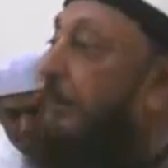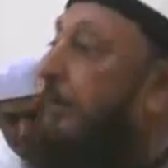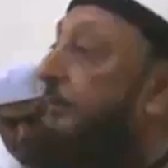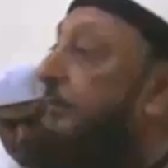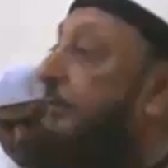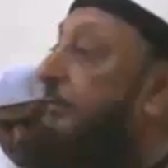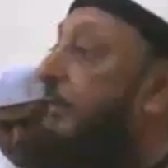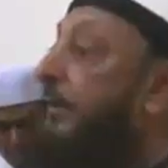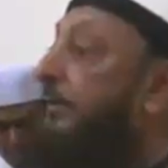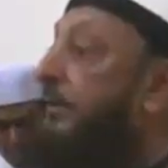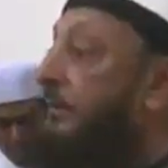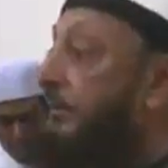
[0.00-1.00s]
Because his
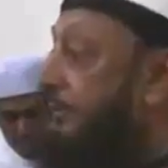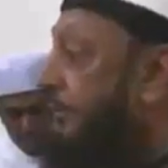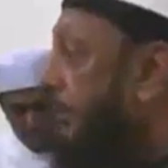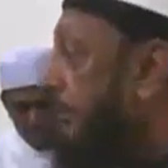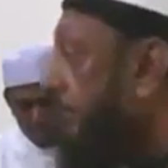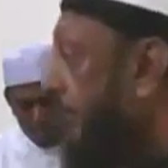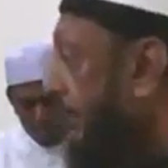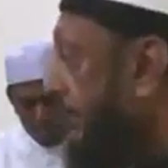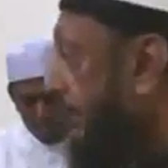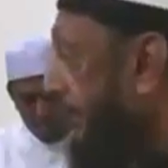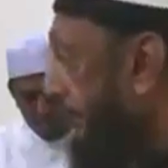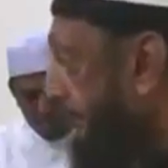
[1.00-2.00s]
mother was not
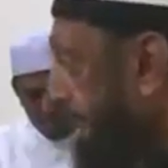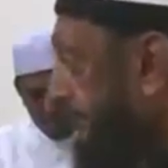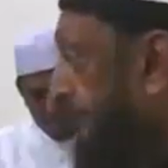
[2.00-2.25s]
married